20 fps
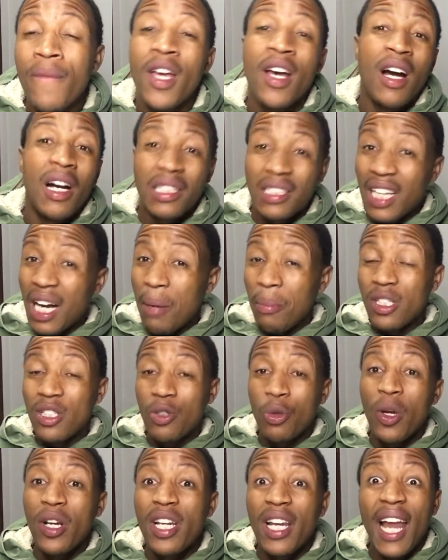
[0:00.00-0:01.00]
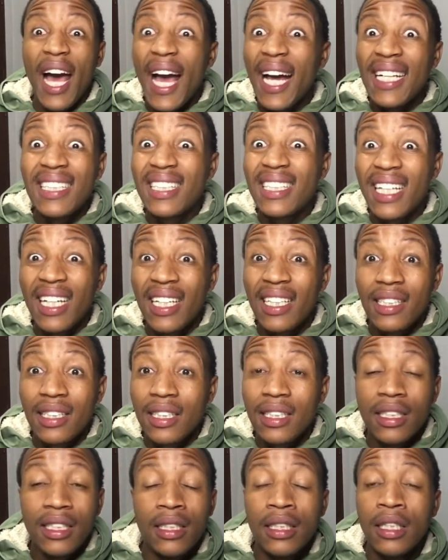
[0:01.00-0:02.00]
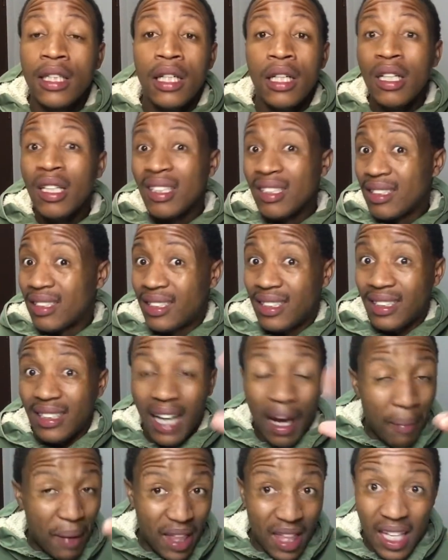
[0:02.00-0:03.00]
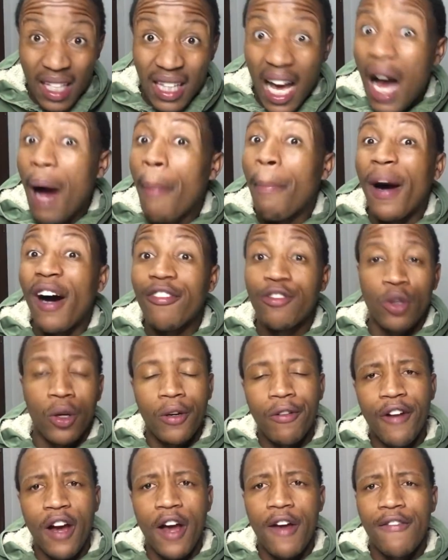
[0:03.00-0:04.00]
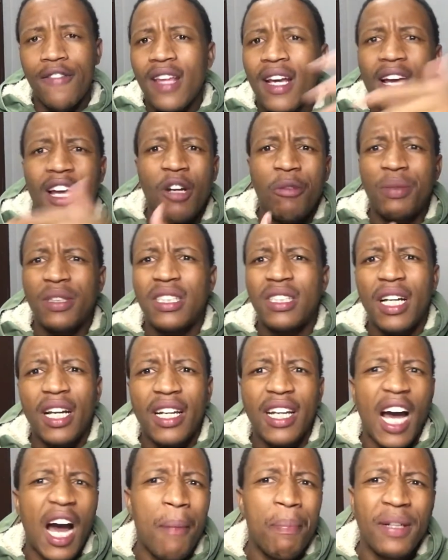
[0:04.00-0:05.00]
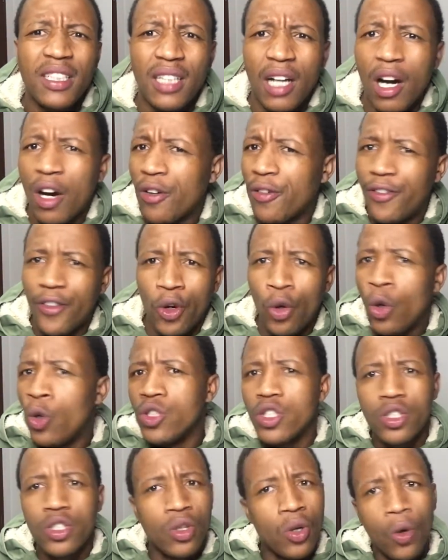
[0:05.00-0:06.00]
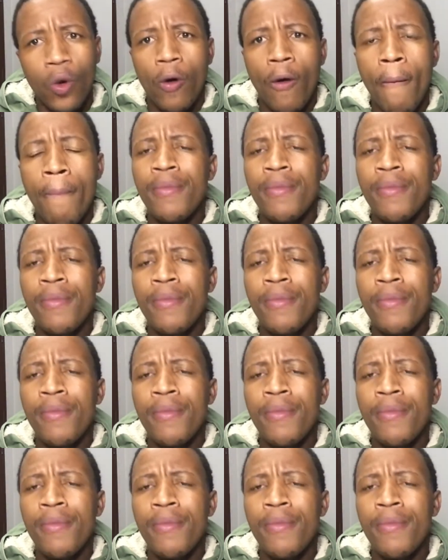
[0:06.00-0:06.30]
Some is 29, 30. Some, I think, they're above 25. They cannot be taken up and down for loans. No.